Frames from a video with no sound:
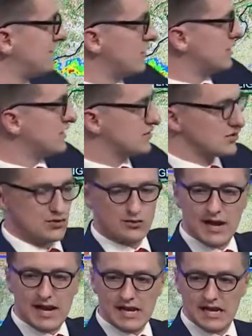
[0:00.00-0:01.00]
the focus is
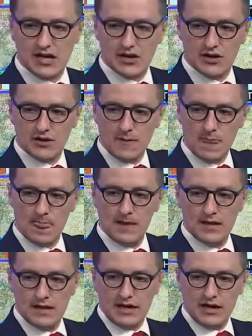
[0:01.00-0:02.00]
right here,
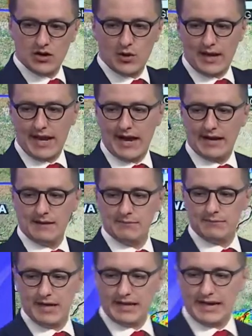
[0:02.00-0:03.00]
Iroquois County
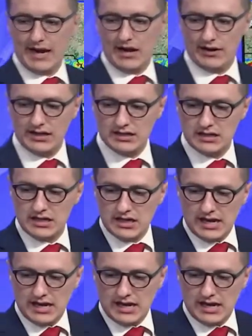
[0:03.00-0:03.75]
and Benton County.